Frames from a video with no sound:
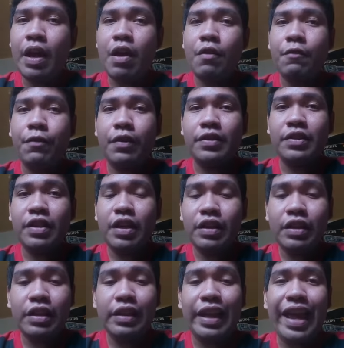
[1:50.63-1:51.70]
for
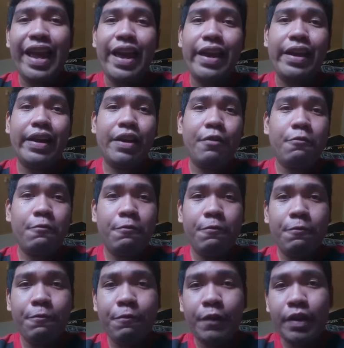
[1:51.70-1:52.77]
slotted and
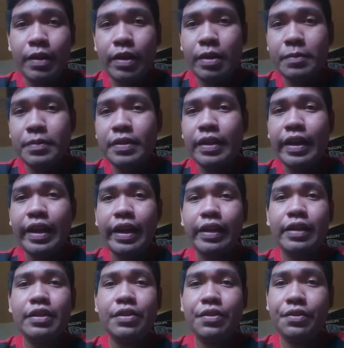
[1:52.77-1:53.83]
Phillips
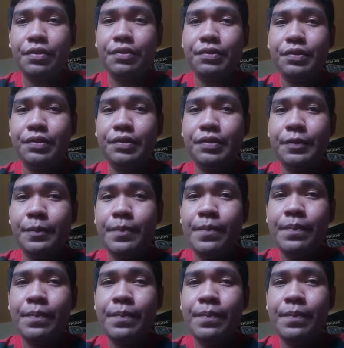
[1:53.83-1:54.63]
head screws;